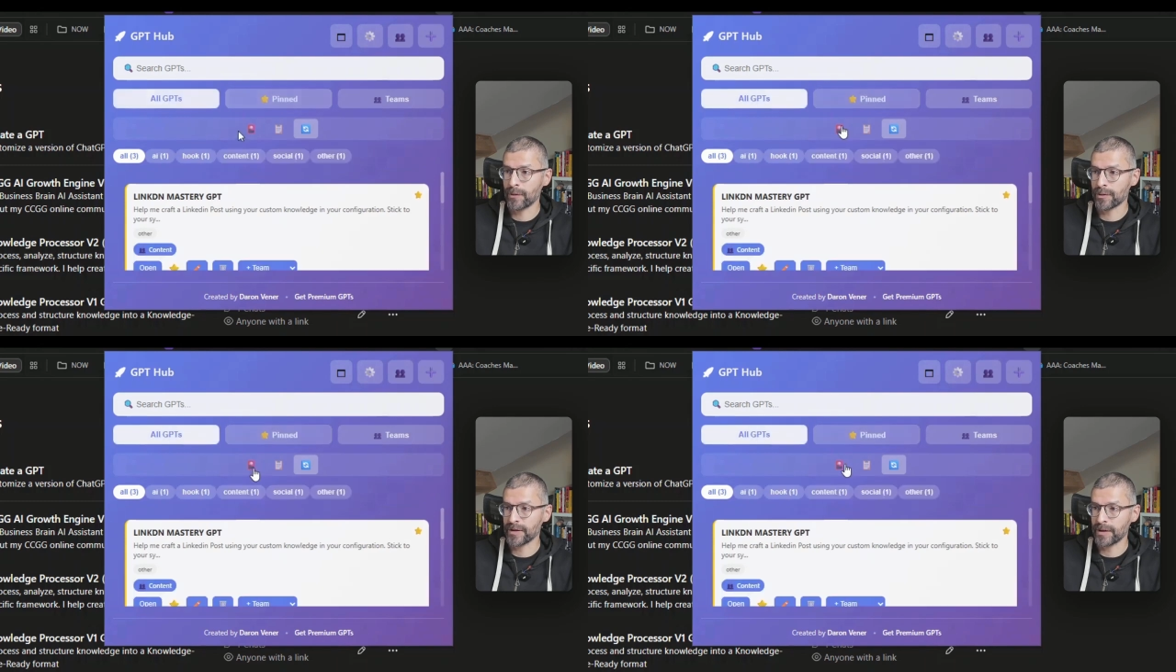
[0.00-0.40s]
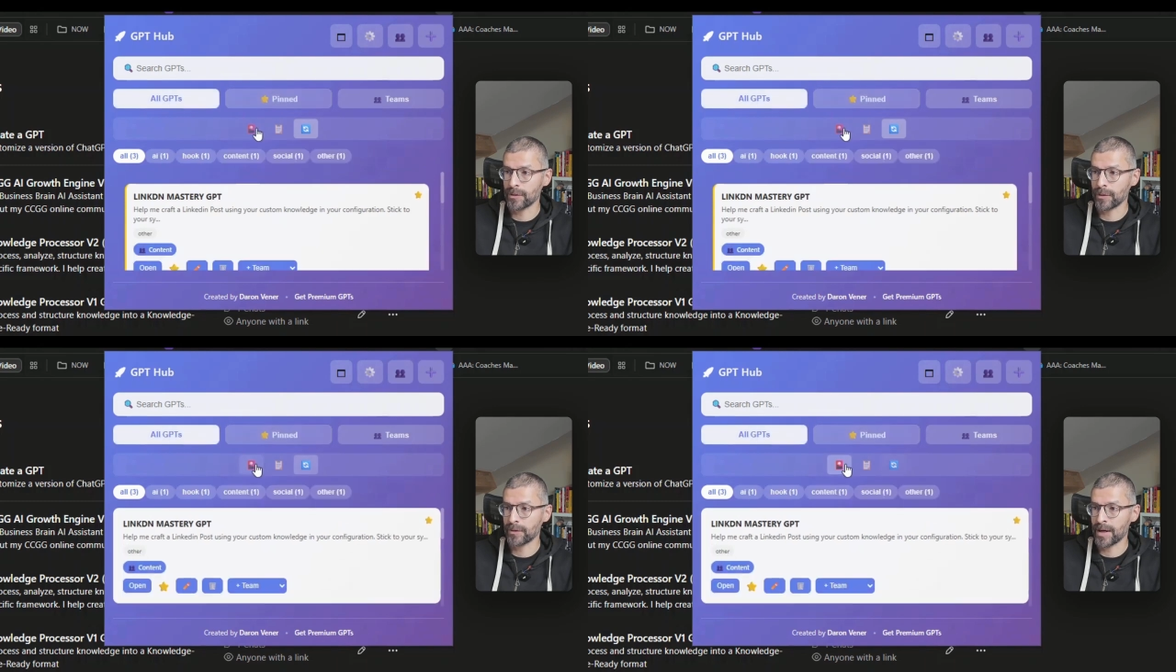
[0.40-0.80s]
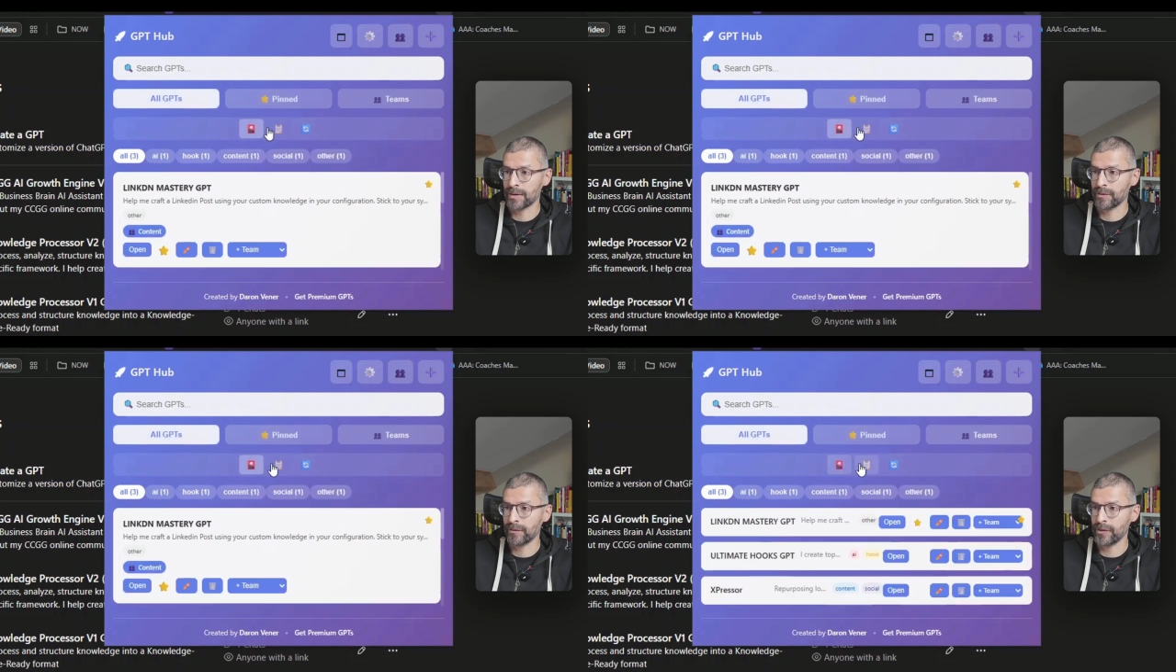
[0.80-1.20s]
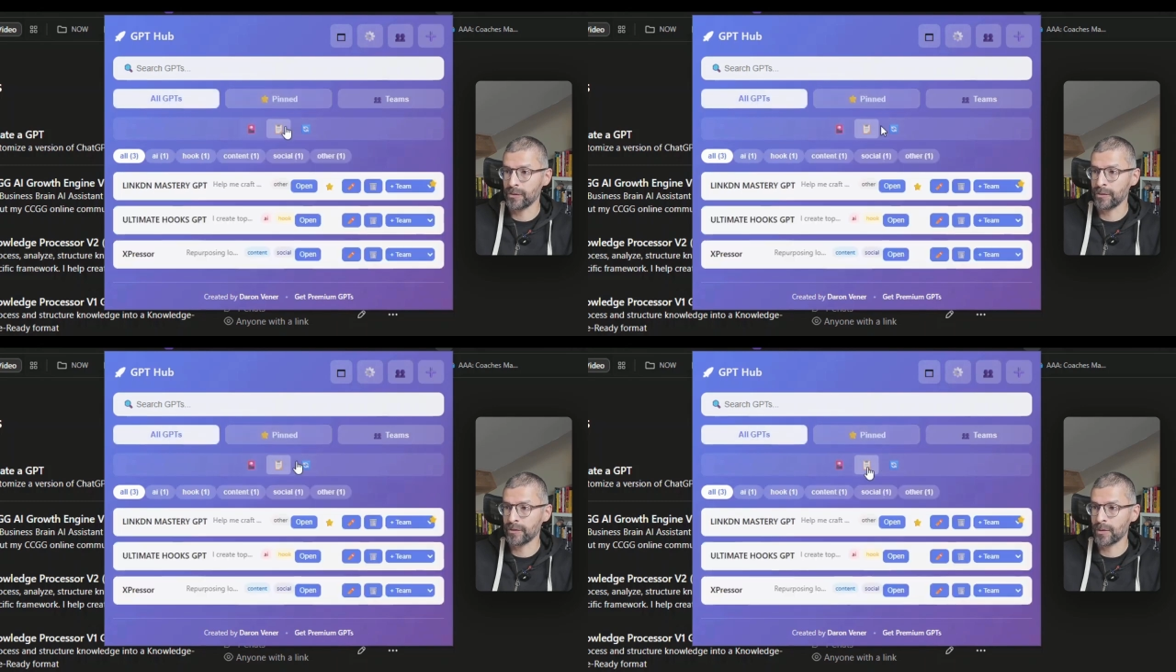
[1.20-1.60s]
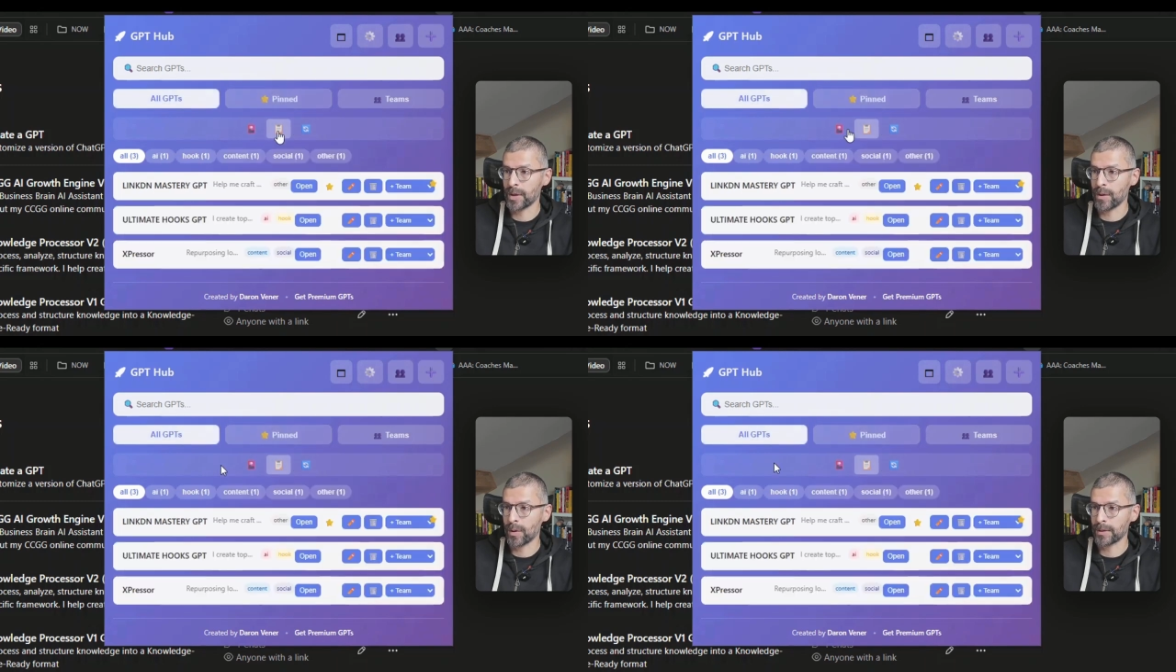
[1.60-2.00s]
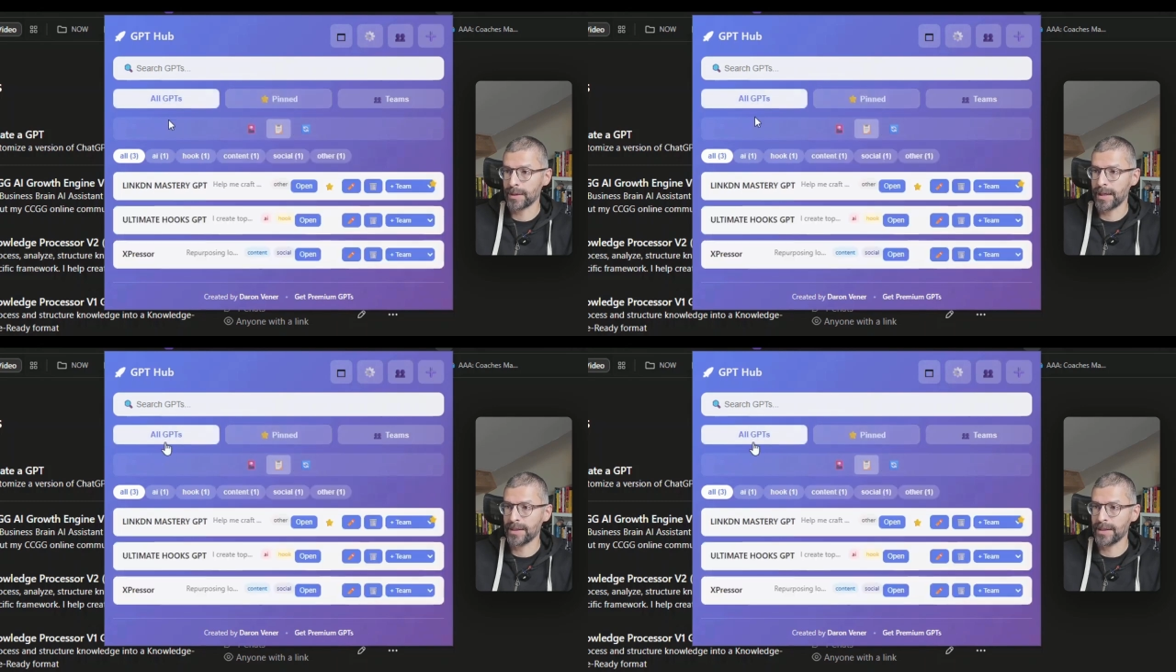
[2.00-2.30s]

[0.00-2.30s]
Of course, I can organize the views the way I want.